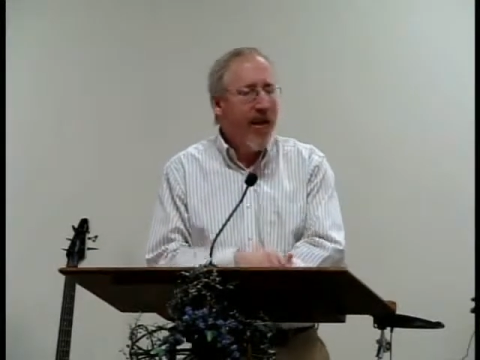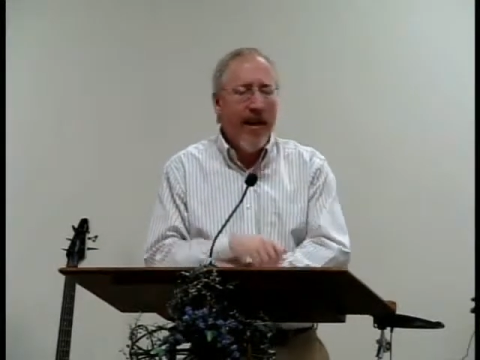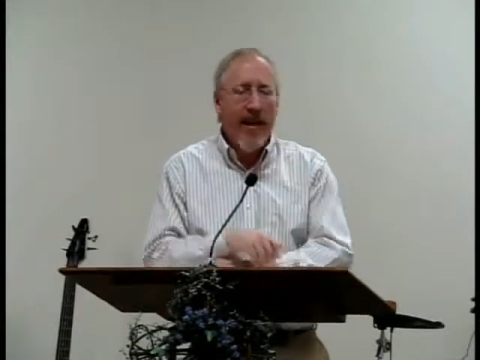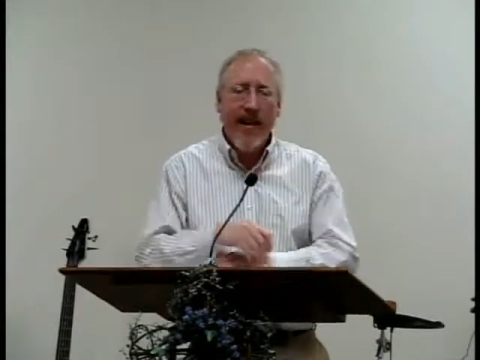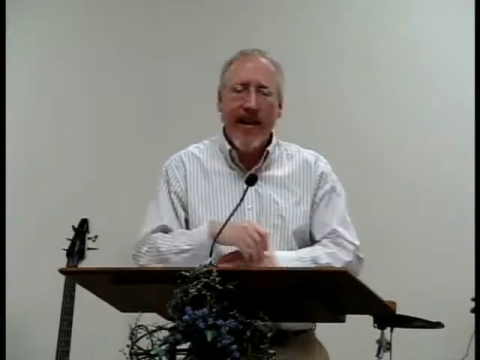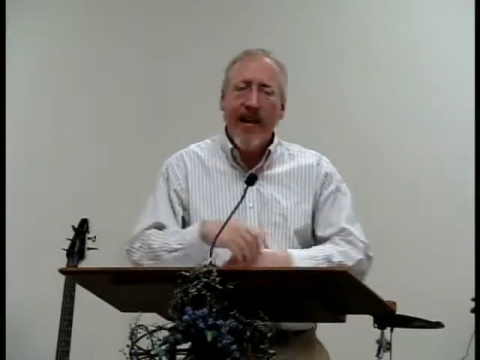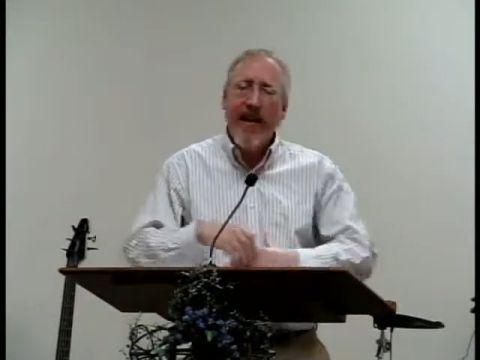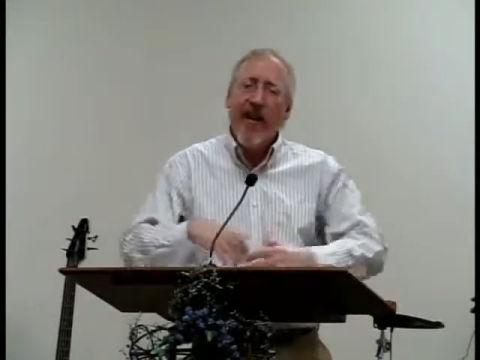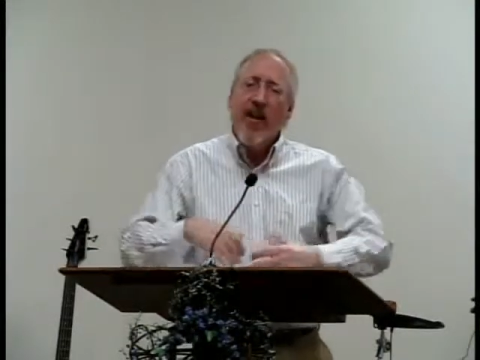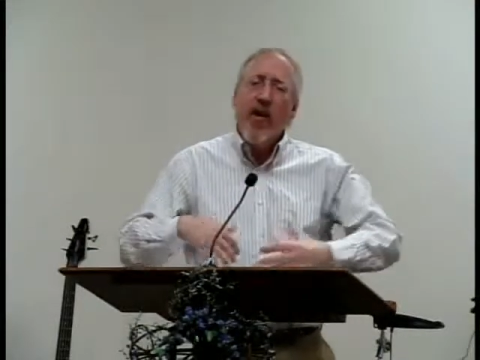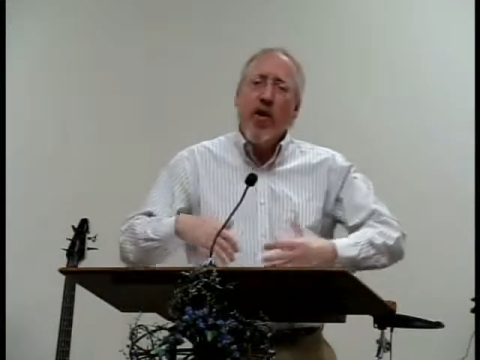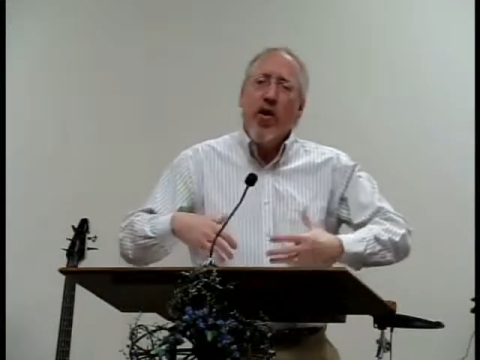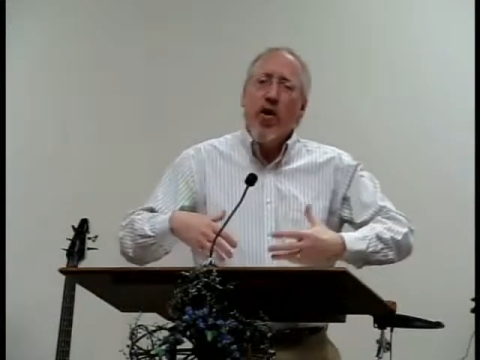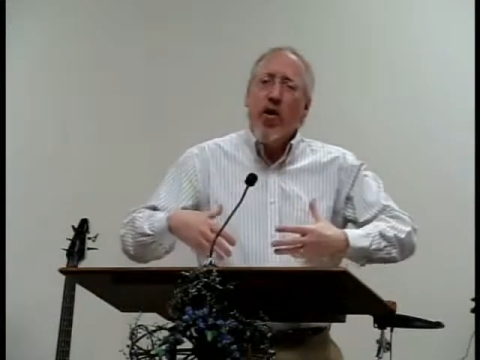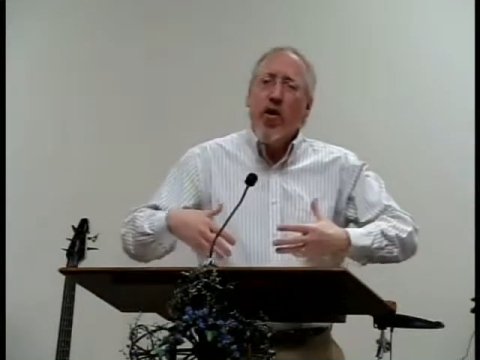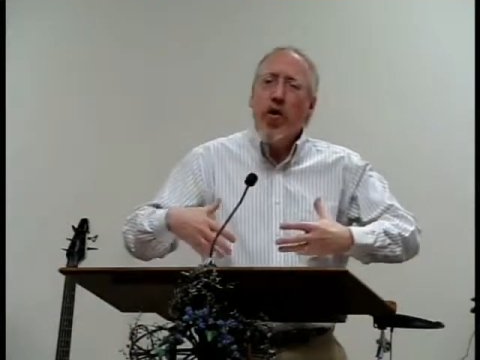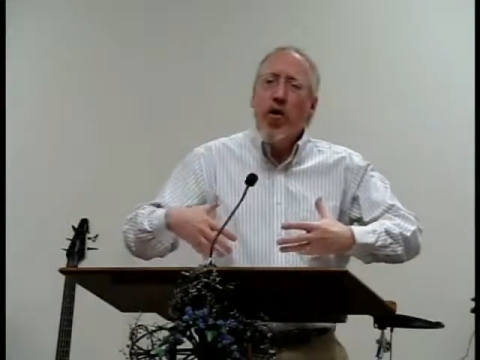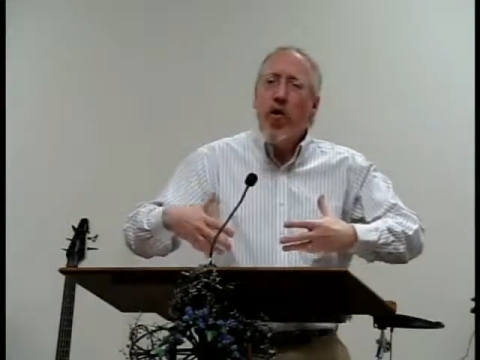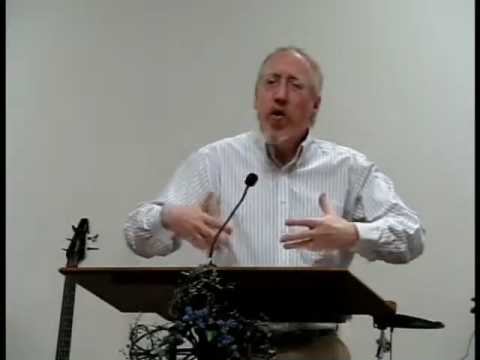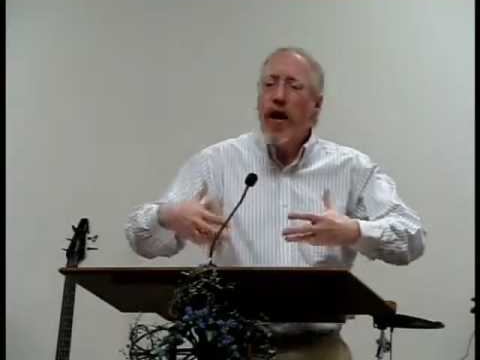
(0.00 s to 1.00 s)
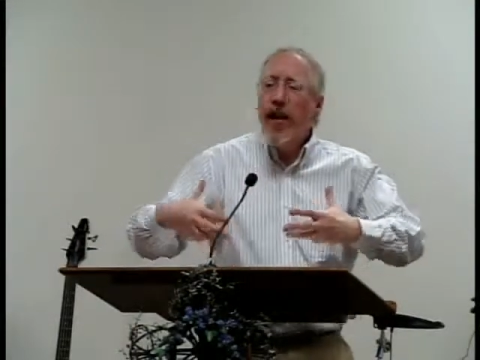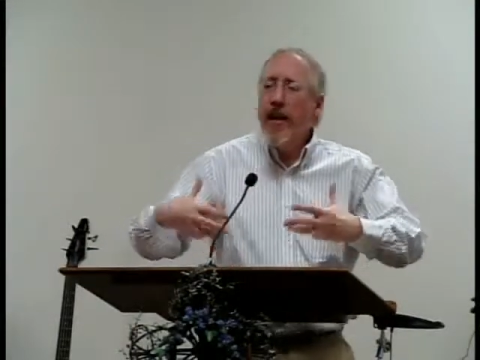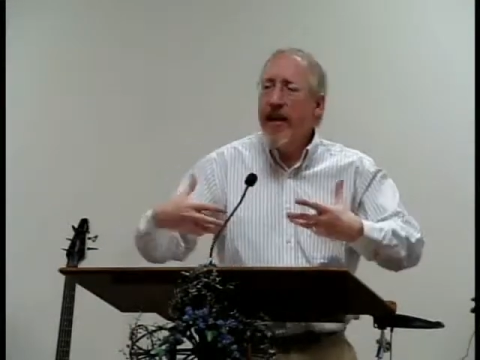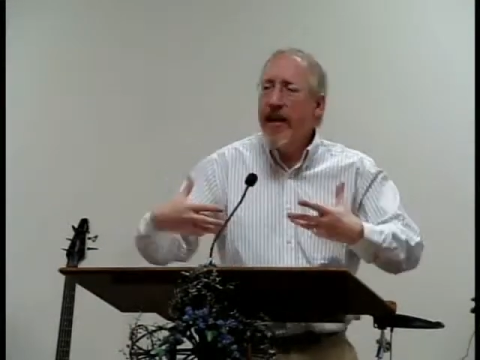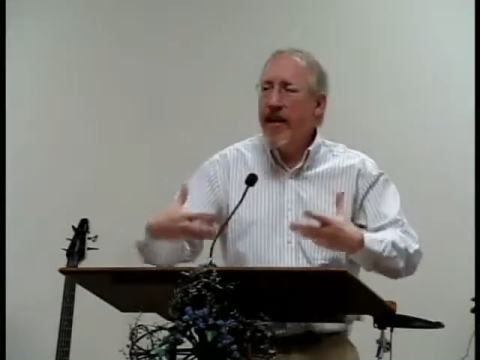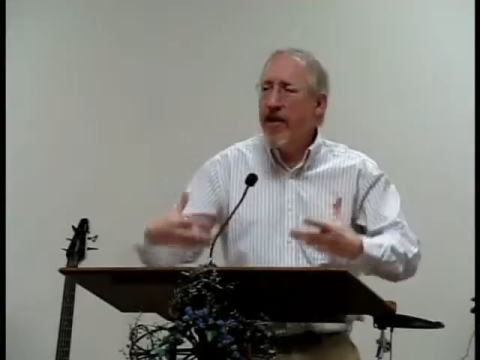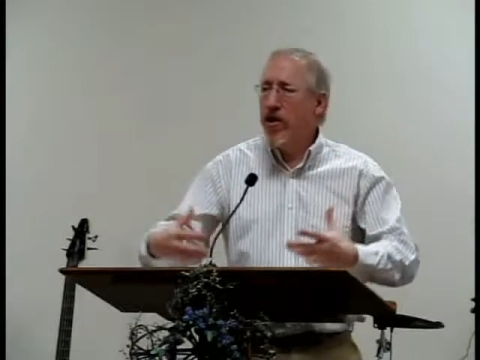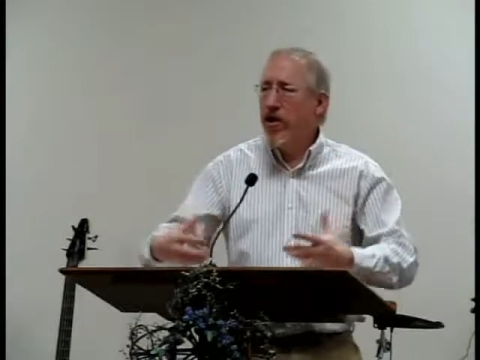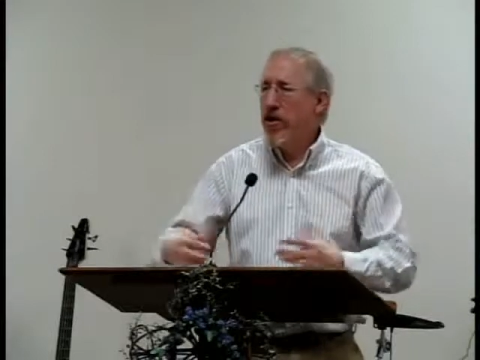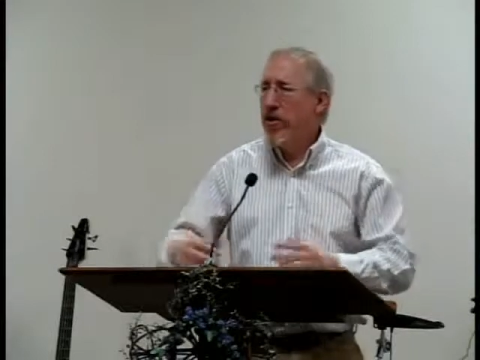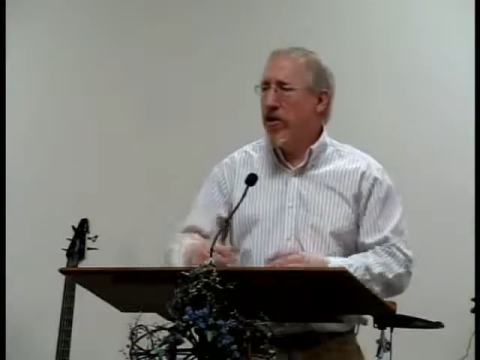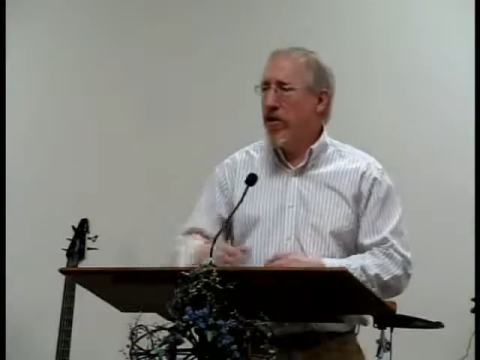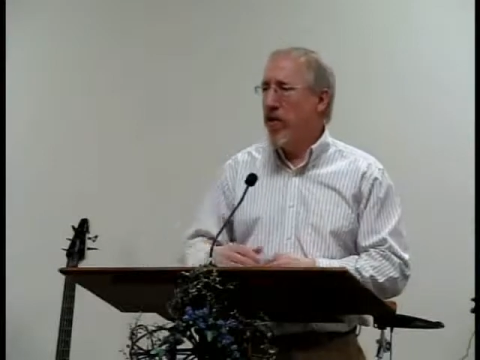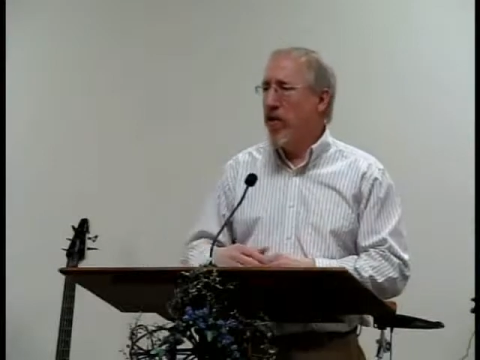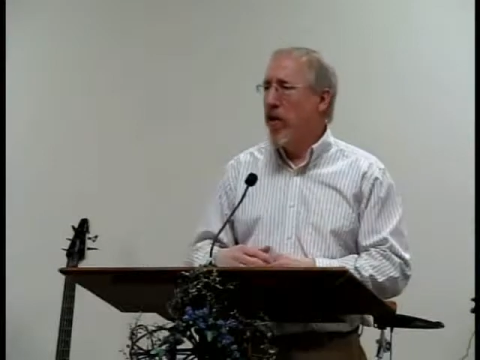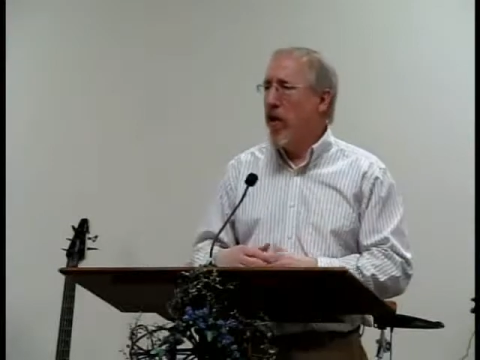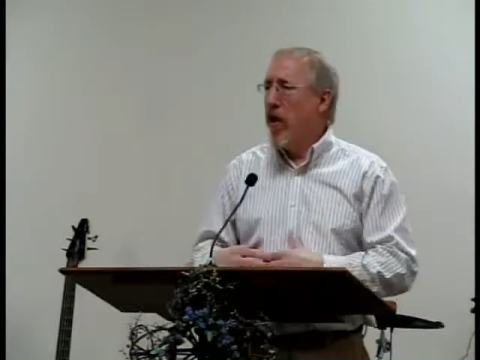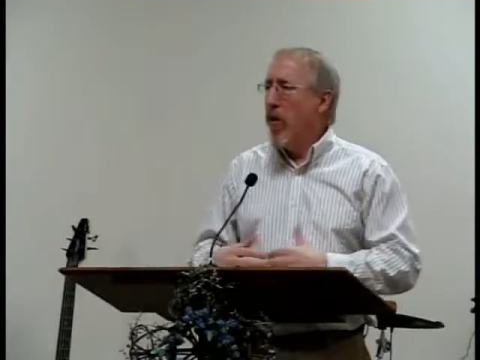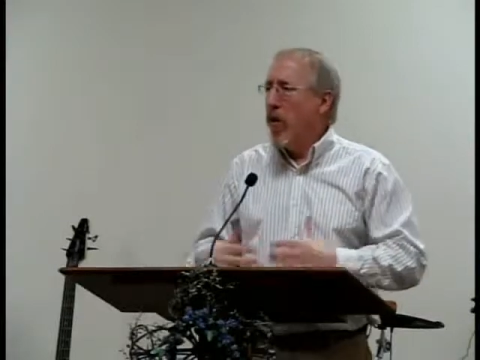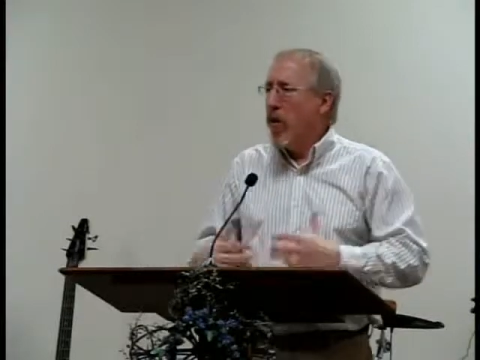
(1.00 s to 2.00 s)
see who I lead you
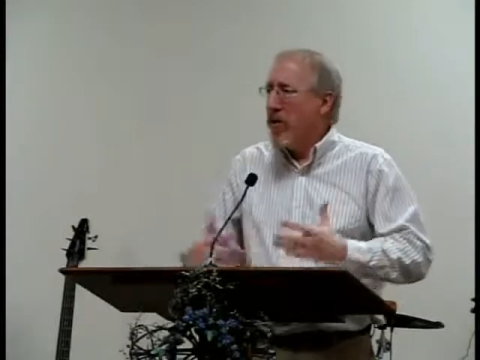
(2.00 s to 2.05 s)
to.